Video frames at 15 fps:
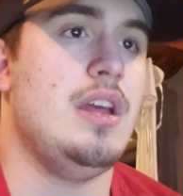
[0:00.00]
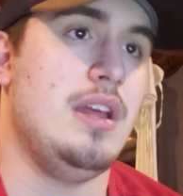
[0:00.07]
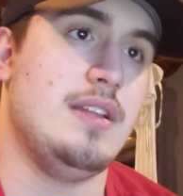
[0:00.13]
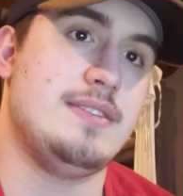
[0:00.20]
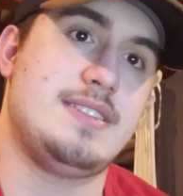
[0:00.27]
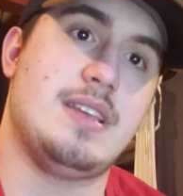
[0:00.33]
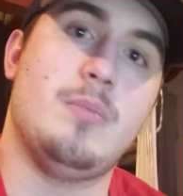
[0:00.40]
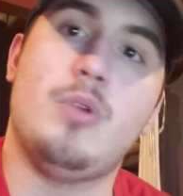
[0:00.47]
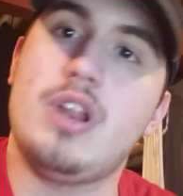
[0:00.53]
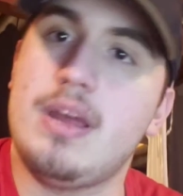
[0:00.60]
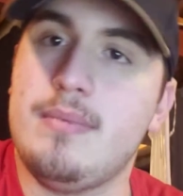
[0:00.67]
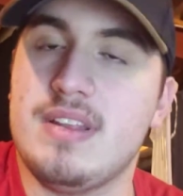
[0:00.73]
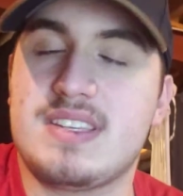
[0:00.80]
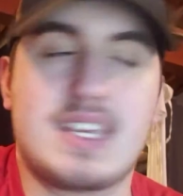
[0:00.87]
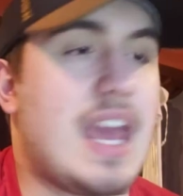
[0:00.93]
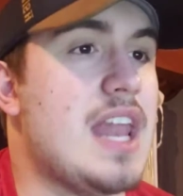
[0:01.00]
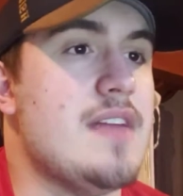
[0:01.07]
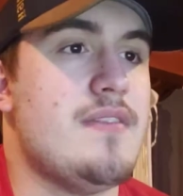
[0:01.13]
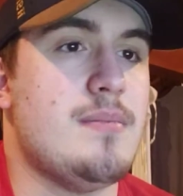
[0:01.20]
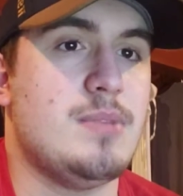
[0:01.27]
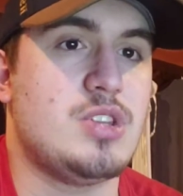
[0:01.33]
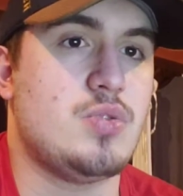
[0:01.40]
It's kind
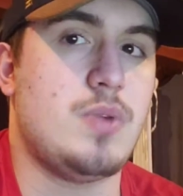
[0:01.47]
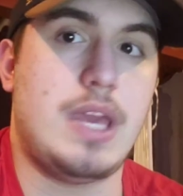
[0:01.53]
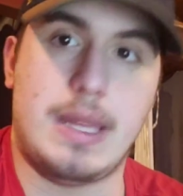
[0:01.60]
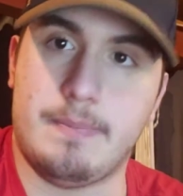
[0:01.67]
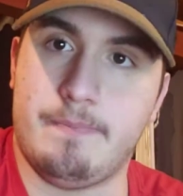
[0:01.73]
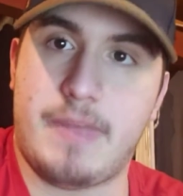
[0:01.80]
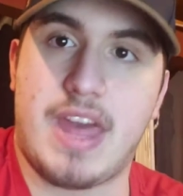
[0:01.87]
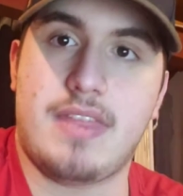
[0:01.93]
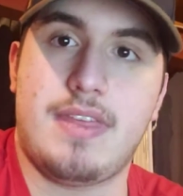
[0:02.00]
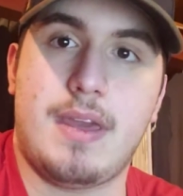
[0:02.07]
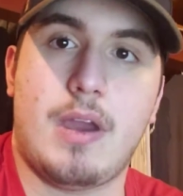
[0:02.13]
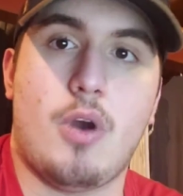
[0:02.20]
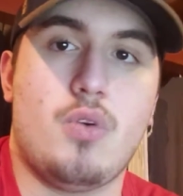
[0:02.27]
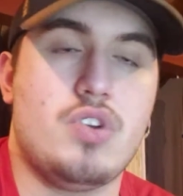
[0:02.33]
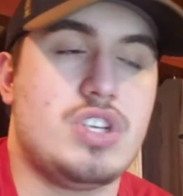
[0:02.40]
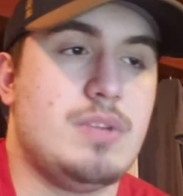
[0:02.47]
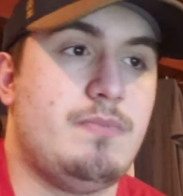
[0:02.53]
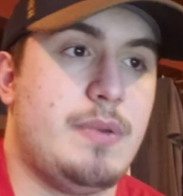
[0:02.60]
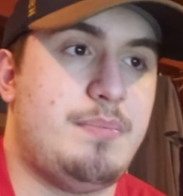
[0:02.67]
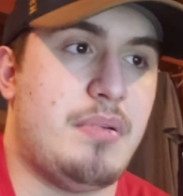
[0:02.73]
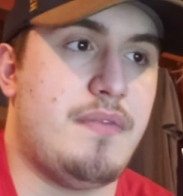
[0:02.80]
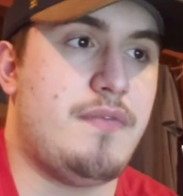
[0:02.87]
of in between. I think ownership
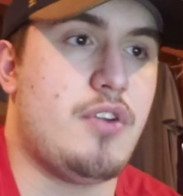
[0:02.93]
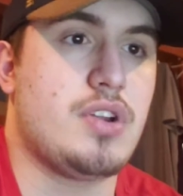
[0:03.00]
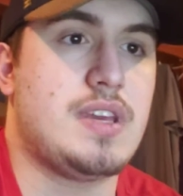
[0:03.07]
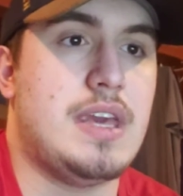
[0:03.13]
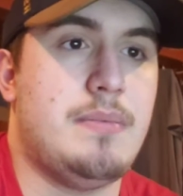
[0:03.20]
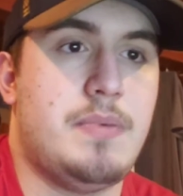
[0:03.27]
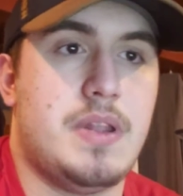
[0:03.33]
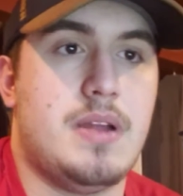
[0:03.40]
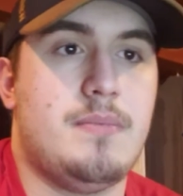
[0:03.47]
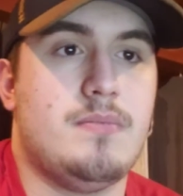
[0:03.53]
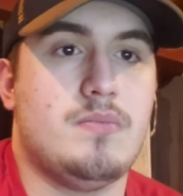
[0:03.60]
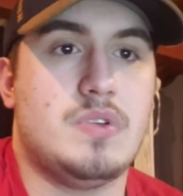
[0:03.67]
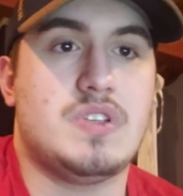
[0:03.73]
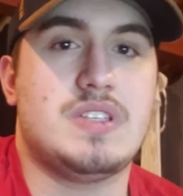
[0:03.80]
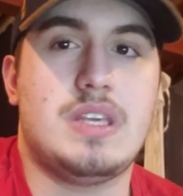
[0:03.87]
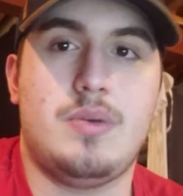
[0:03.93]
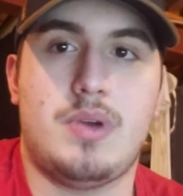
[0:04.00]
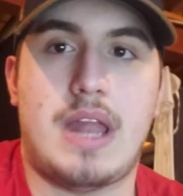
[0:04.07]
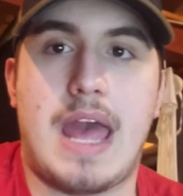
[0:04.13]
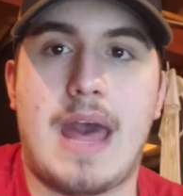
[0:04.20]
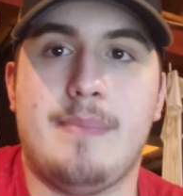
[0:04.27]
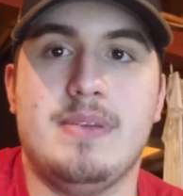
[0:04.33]
would prefer keeping them. We'll see
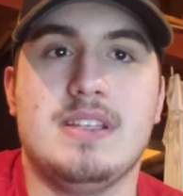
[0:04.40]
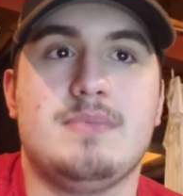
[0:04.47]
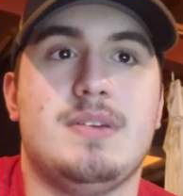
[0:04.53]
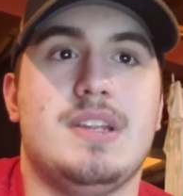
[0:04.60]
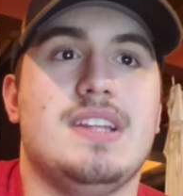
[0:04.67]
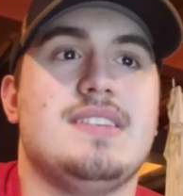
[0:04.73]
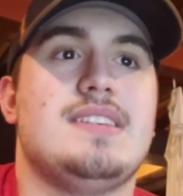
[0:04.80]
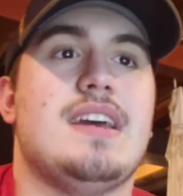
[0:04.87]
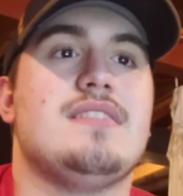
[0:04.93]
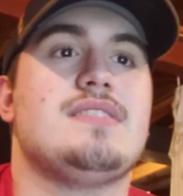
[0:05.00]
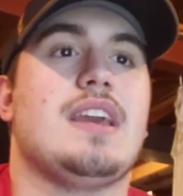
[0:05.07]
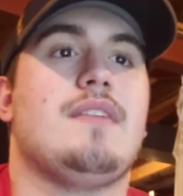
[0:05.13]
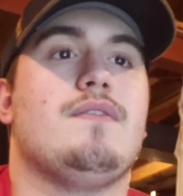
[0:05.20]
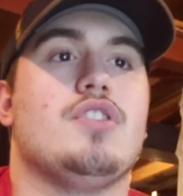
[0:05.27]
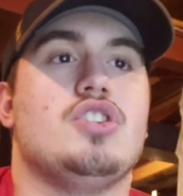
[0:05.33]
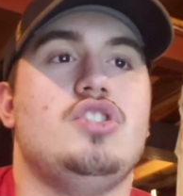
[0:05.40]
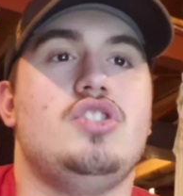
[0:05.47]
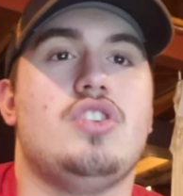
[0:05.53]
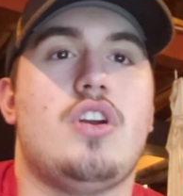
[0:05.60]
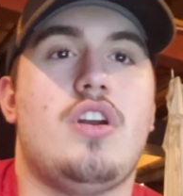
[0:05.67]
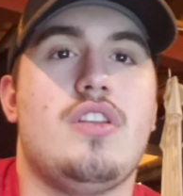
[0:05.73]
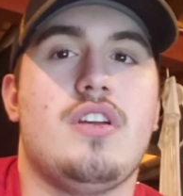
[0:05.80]
what happens, but it sounds like for
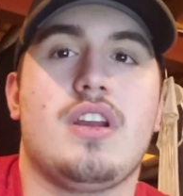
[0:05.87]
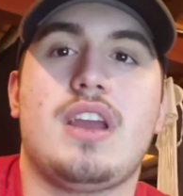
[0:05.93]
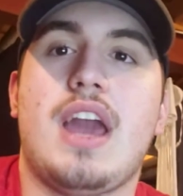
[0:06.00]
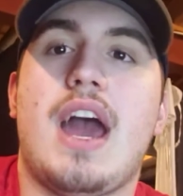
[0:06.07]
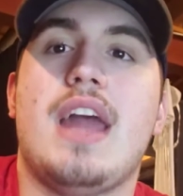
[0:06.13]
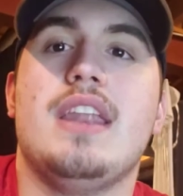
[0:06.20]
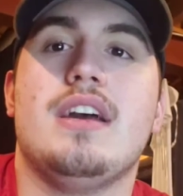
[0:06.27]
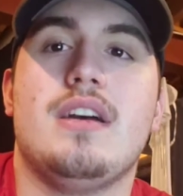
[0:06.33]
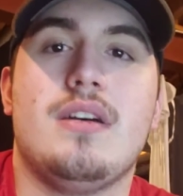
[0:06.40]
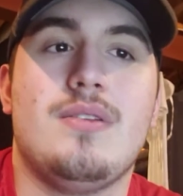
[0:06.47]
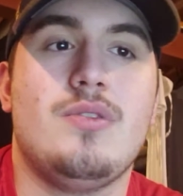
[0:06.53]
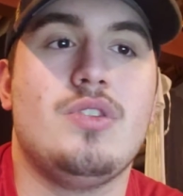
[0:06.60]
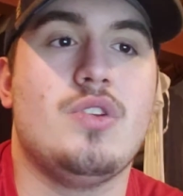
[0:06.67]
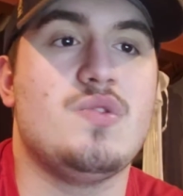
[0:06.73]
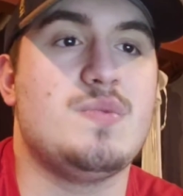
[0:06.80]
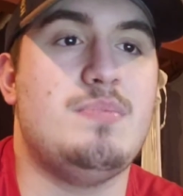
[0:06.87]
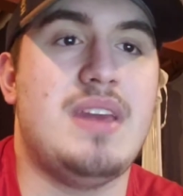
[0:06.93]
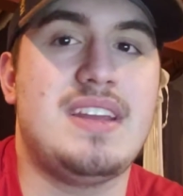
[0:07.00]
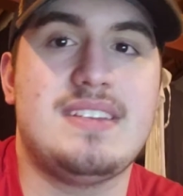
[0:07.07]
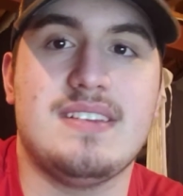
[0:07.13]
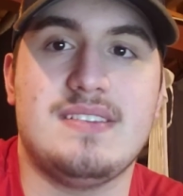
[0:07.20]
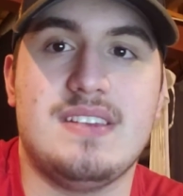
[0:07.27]
sure those
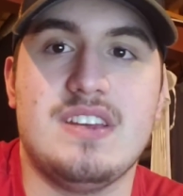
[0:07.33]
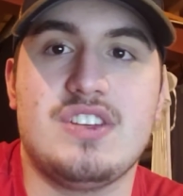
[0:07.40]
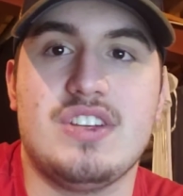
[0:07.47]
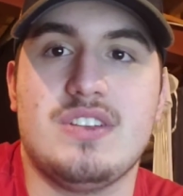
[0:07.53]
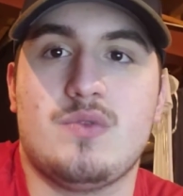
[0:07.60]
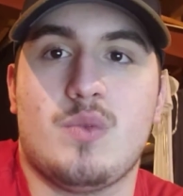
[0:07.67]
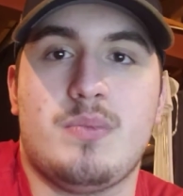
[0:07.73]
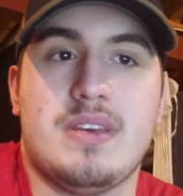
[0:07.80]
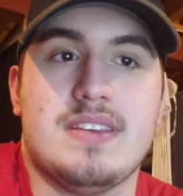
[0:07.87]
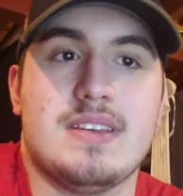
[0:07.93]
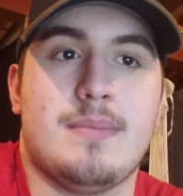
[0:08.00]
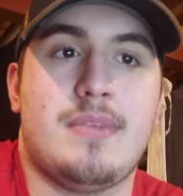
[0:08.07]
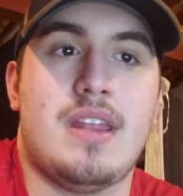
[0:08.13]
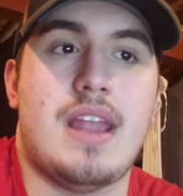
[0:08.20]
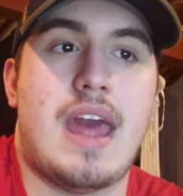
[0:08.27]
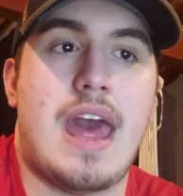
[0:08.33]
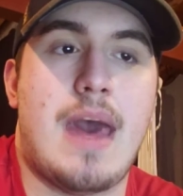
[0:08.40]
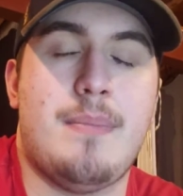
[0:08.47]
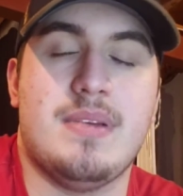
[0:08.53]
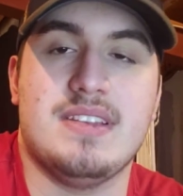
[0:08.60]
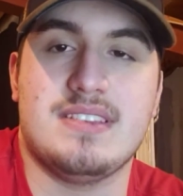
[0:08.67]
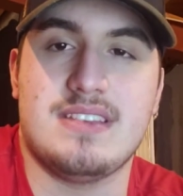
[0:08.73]
big decisions will be something that
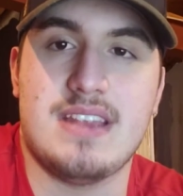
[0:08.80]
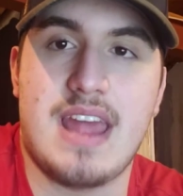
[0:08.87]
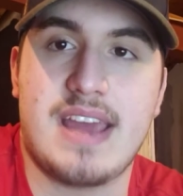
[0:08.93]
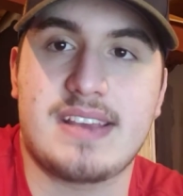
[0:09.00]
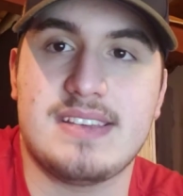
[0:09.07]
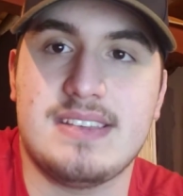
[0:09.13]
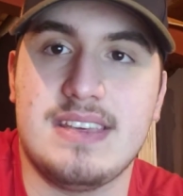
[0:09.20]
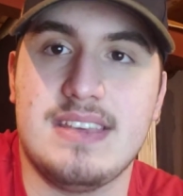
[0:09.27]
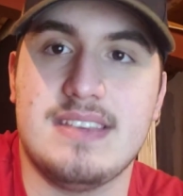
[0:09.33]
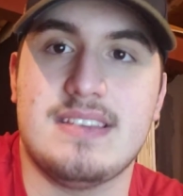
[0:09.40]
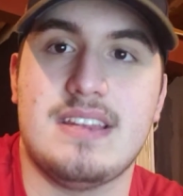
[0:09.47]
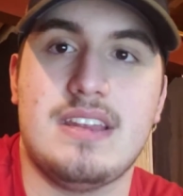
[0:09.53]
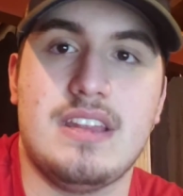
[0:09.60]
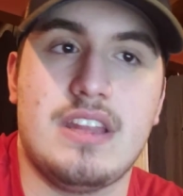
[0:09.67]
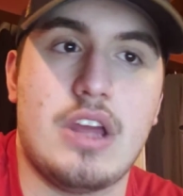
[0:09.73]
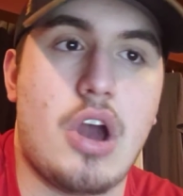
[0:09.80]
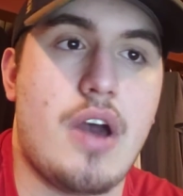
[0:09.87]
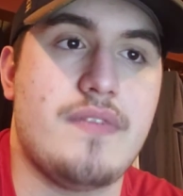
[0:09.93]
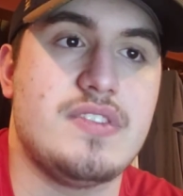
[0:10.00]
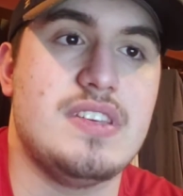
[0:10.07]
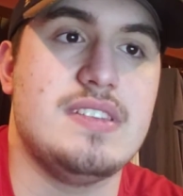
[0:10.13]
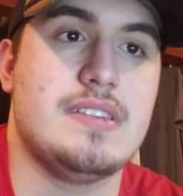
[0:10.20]
happens next season in the
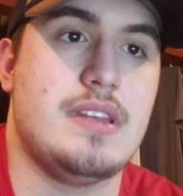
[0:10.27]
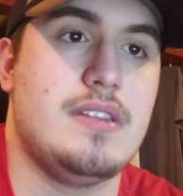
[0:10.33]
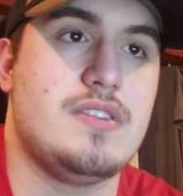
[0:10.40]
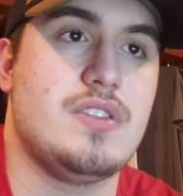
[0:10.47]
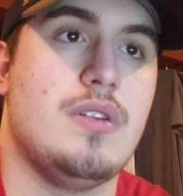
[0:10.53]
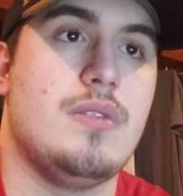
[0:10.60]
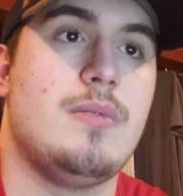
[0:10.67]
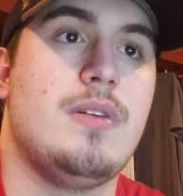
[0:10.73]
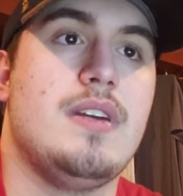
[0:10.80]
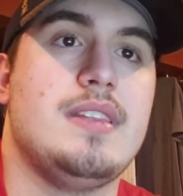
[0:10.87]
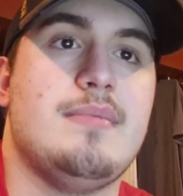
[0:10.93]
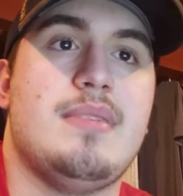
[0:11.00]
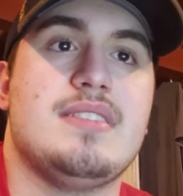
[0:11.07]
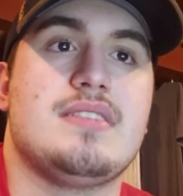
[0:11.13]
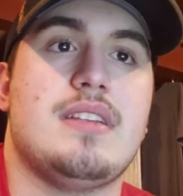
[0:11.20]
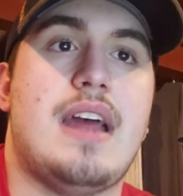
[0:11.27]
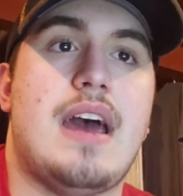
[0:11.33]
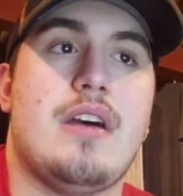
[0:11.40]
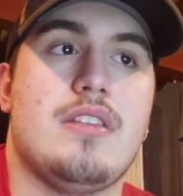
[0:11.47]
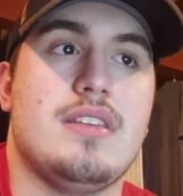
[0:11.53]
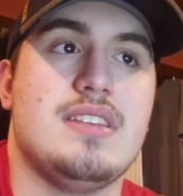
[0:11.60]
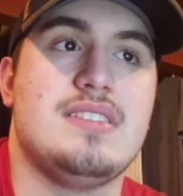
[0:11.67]
offseason, it really depends on
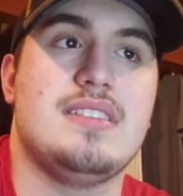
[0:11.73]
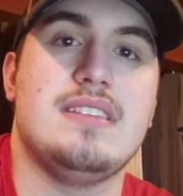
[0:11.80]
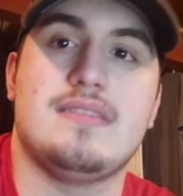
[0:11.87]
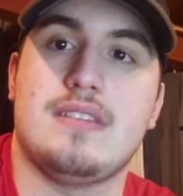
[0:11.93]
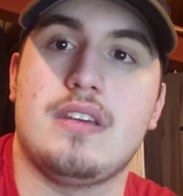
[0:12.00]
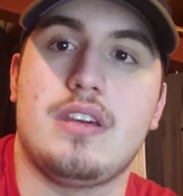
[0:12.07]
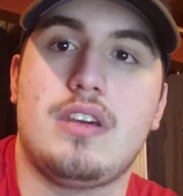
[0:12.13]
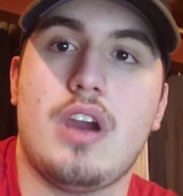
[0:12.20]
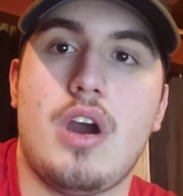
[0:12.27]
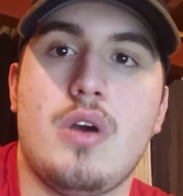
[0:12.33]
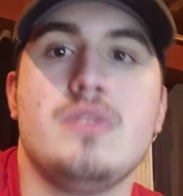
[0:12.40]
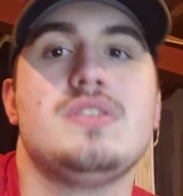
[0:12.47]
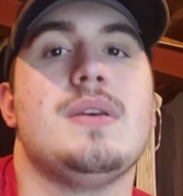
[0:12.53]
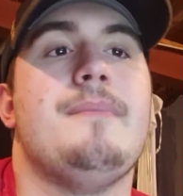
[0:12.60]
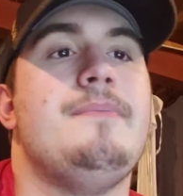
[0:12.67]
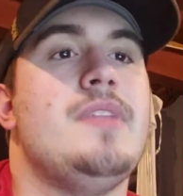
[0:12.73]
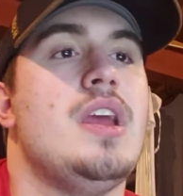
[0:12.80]
how this season goes.